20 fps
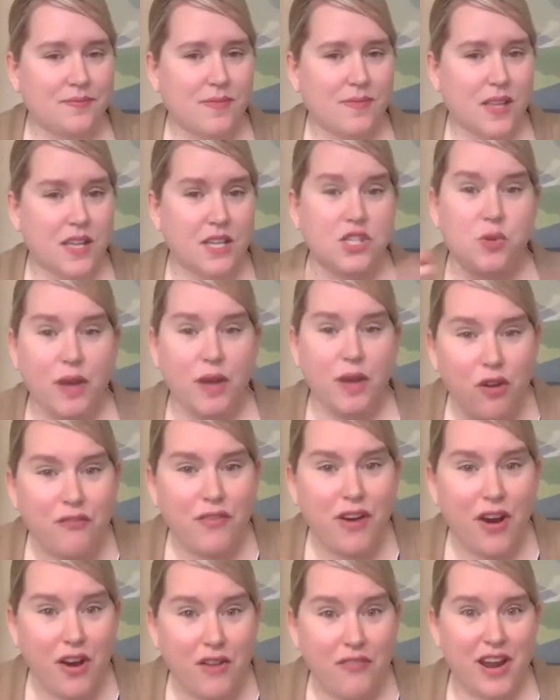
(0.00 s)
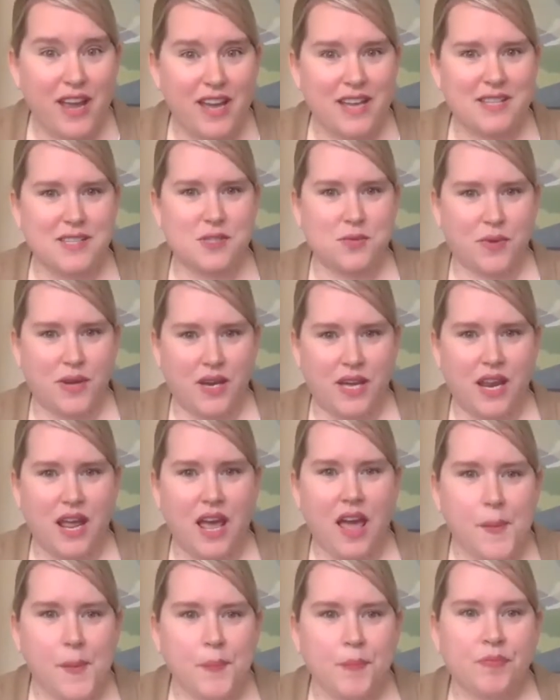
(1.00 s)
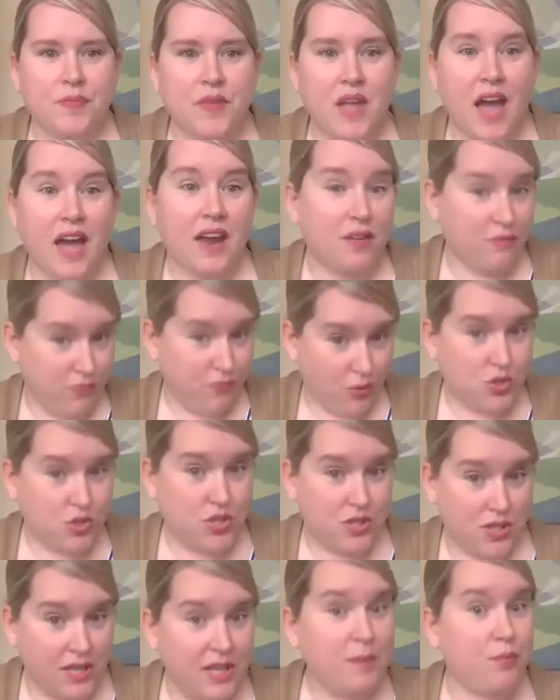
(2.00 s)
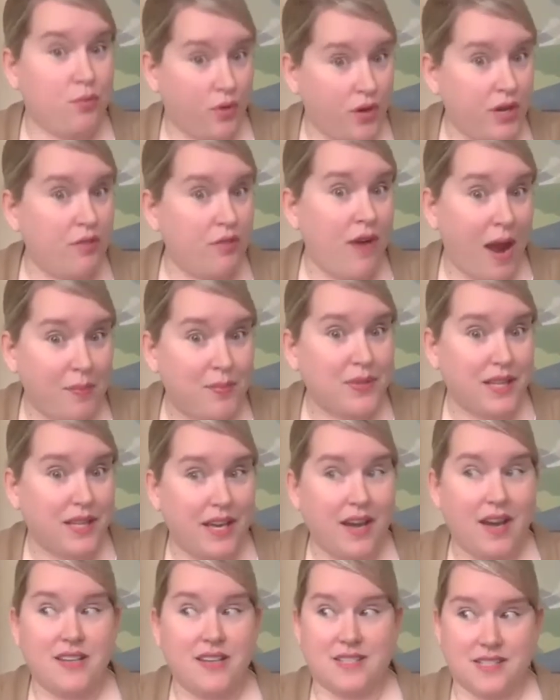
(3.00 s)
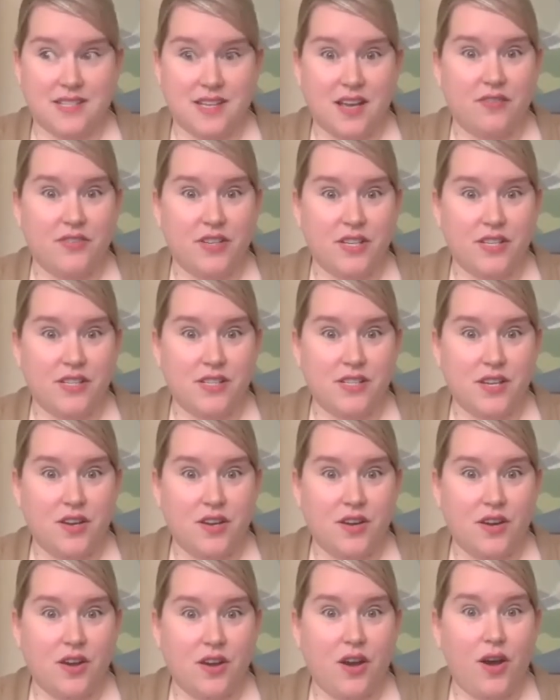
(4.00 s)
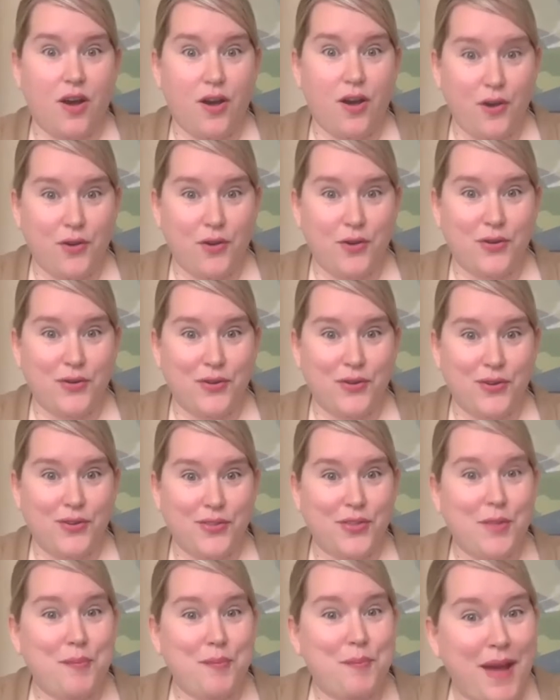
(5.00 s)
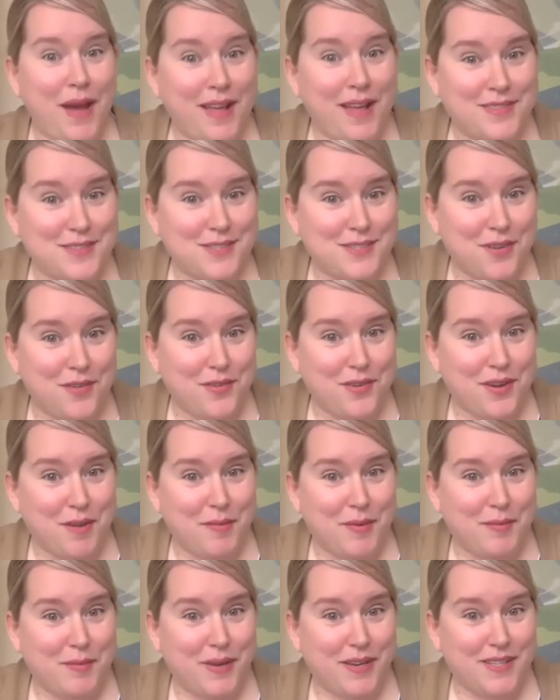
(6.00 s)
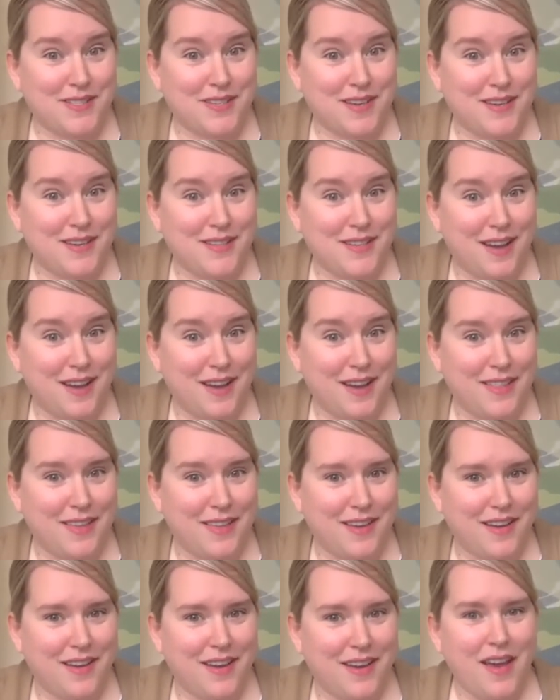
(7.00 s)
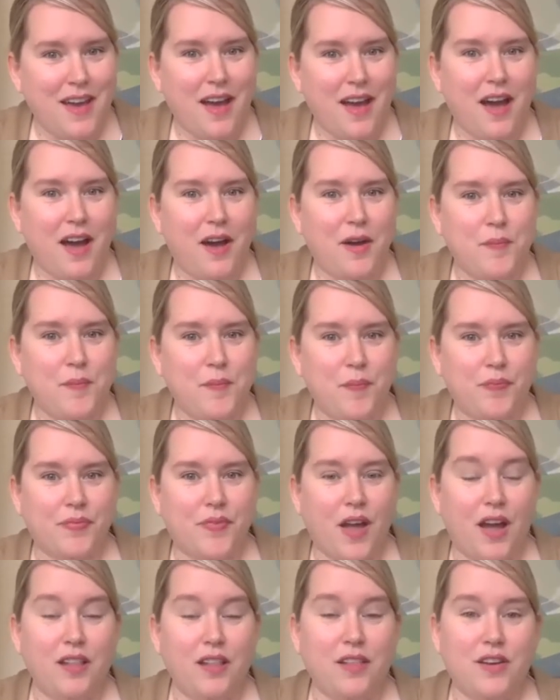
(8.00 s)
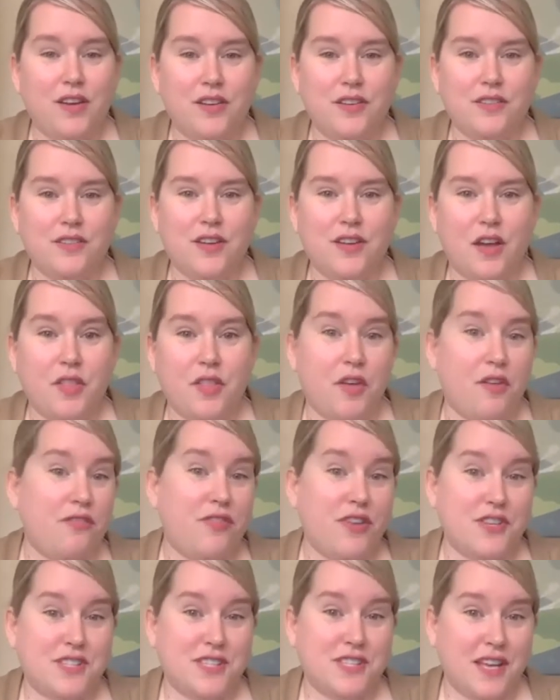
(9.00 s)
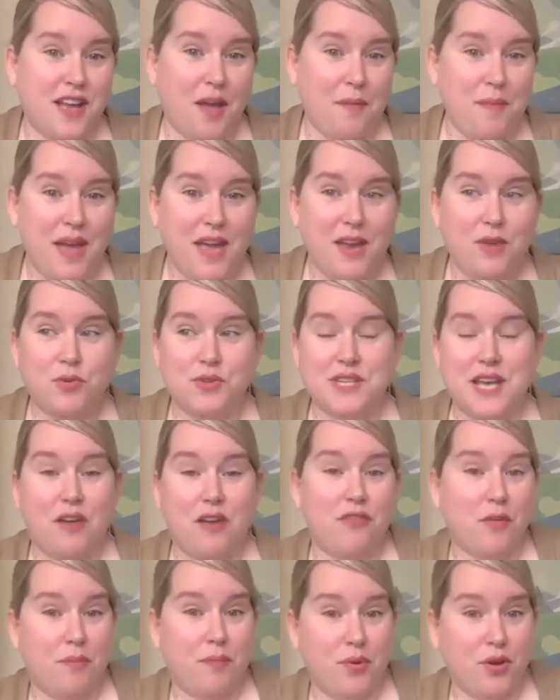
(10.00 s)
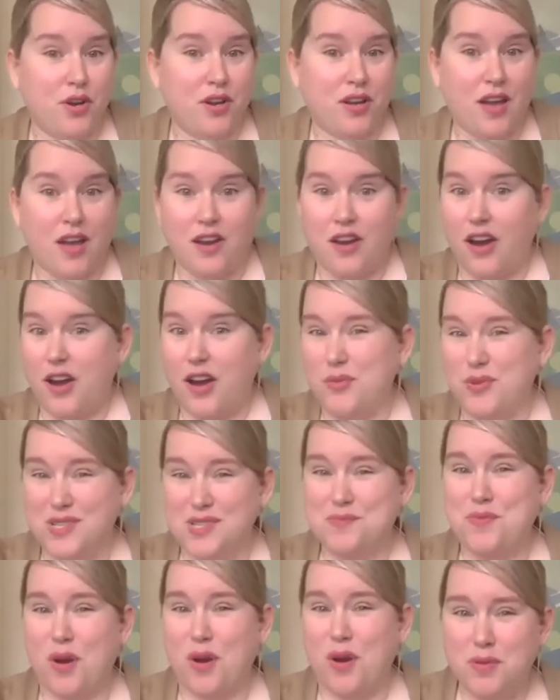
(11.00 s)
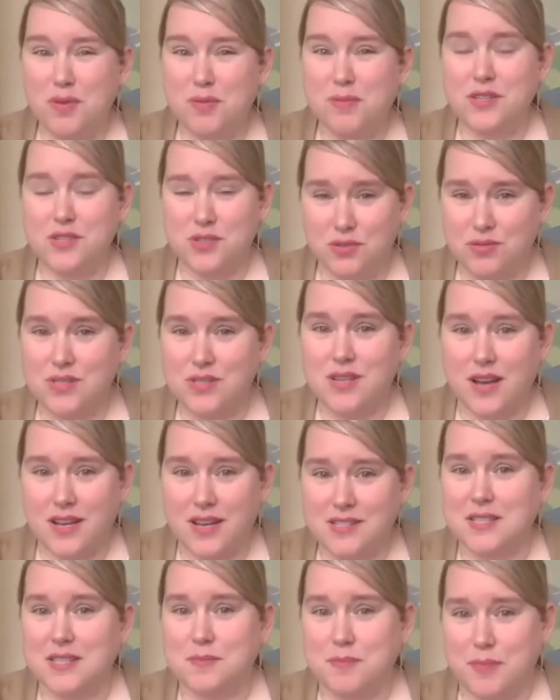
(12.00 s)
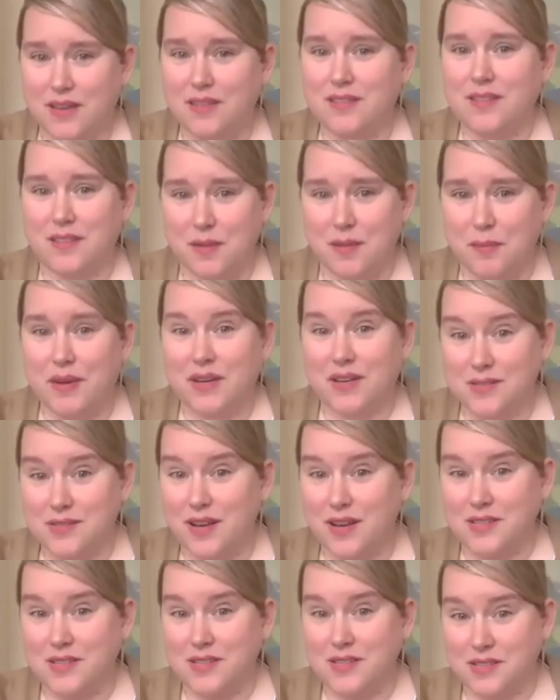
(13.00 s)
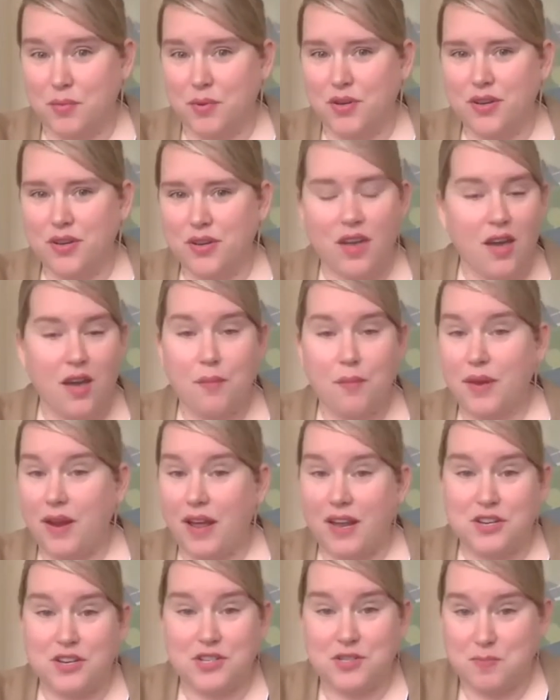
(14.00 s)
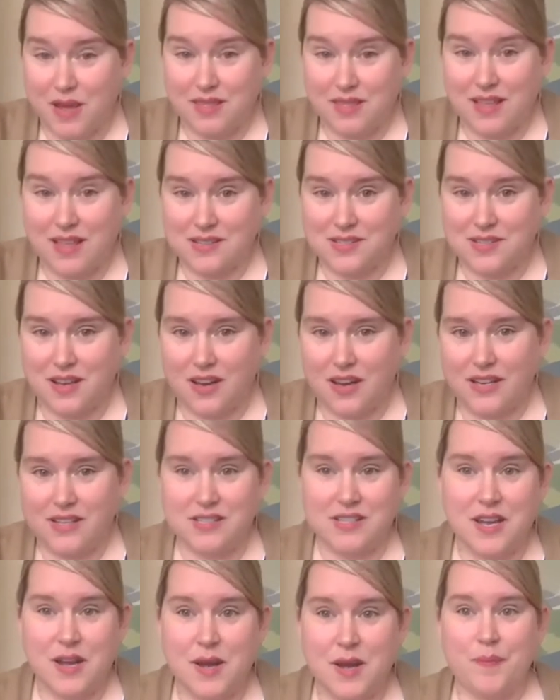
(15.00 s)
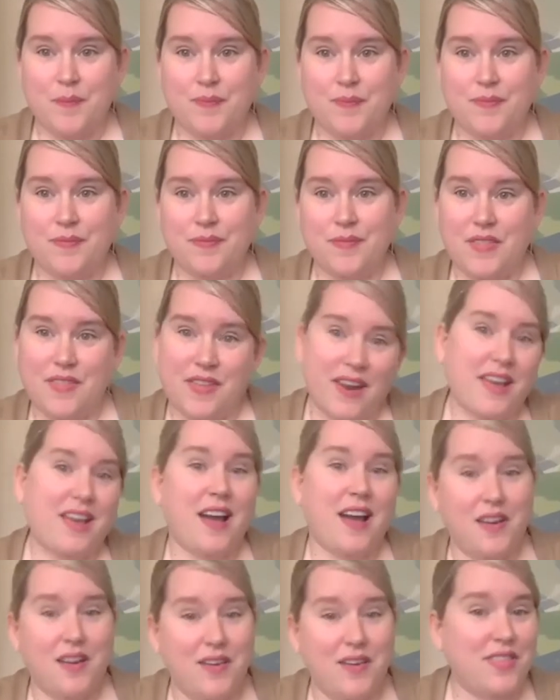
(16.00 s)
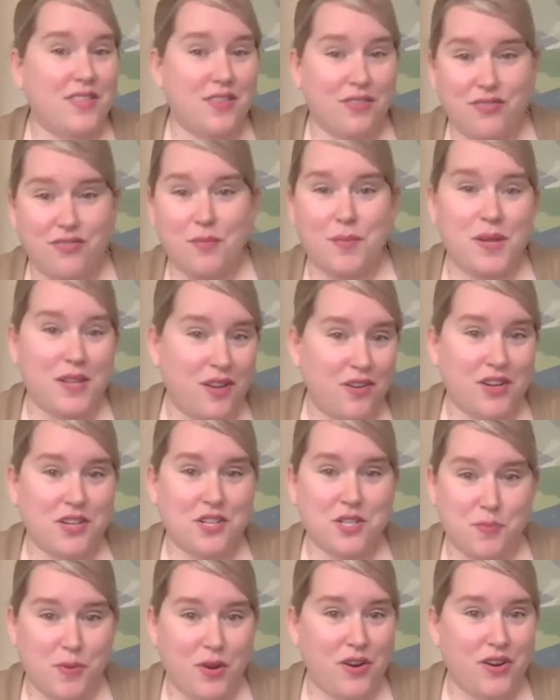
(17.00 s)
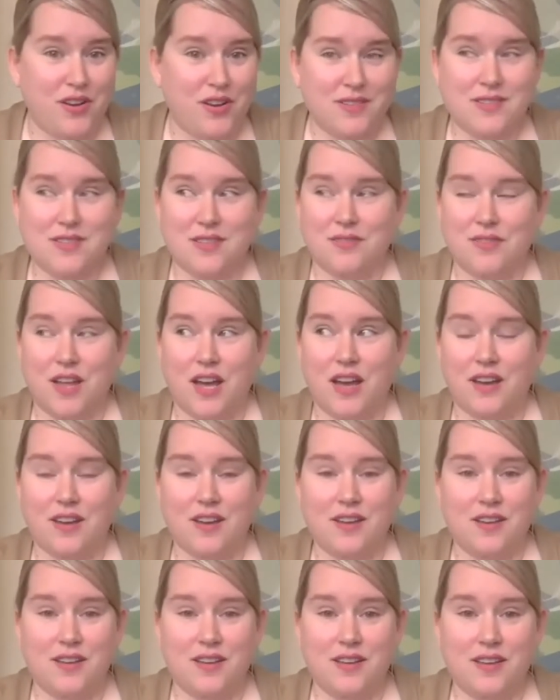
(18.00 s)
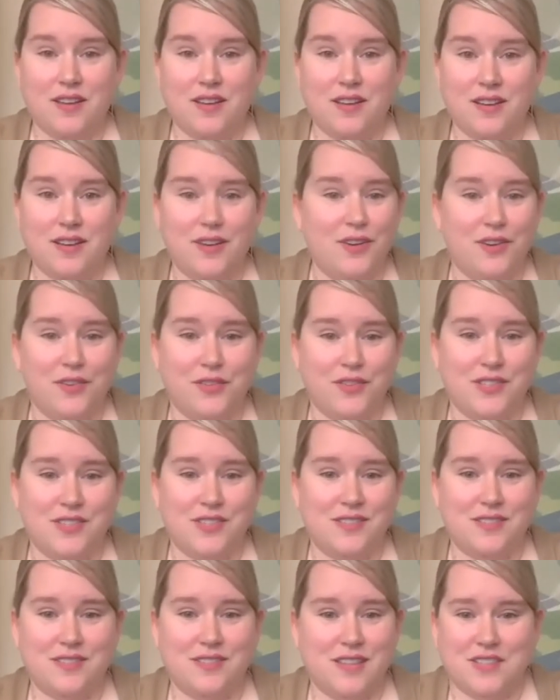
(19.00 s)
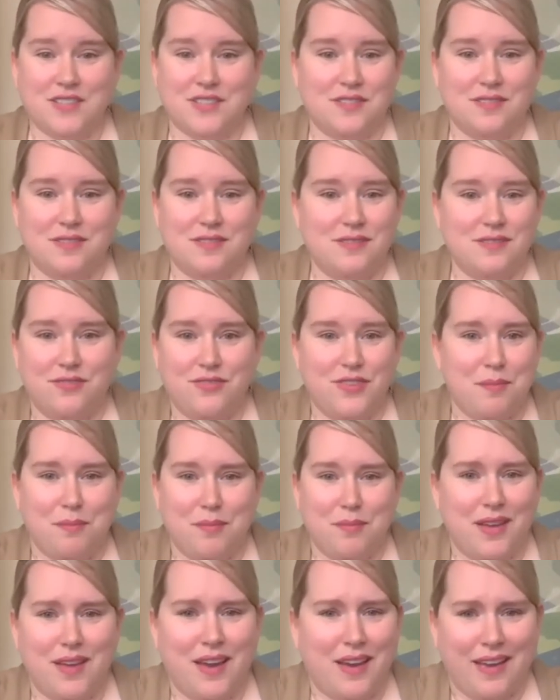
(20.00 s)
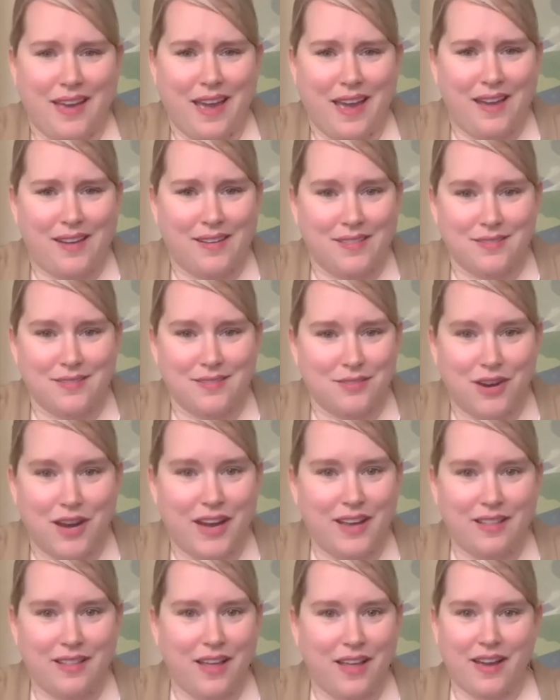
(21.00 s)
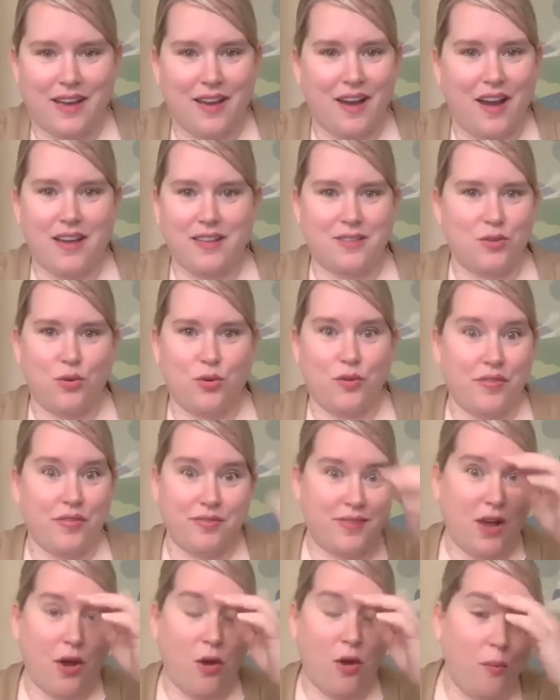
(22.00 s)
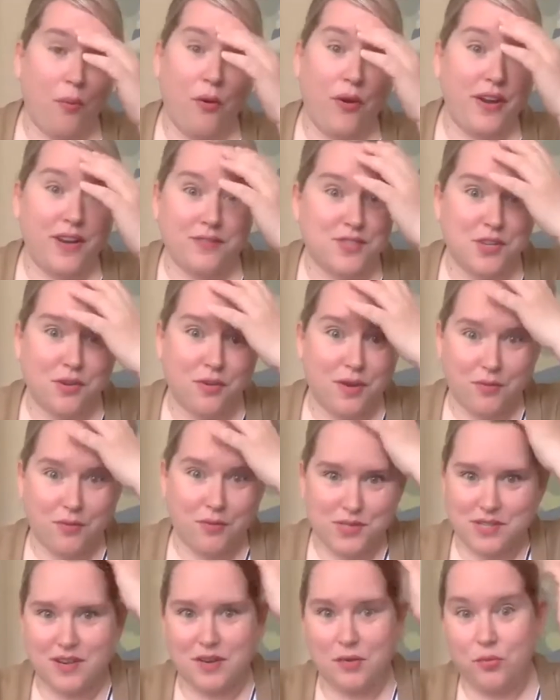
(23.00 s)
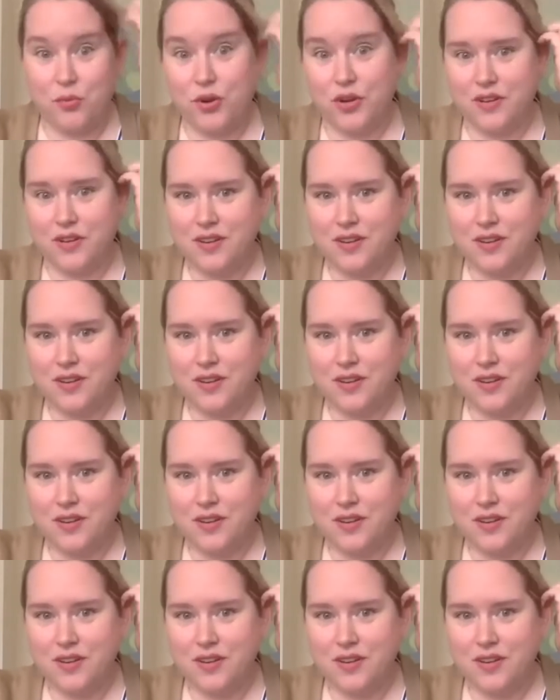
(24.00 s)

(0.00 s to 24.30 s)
So I got very, very into it. And unfortunately, pretty rapidly, I discovered, oh, the patterns don't come in my size either. I learned the first thing I made was out of a book, and I was probably 2 sizes bigger than the biggest size in the book, but I just made that size. And then I kind of had the familiar experience of like, oh, this doesn't fit me again, right? Like I thought the whole point of sewing was that it would.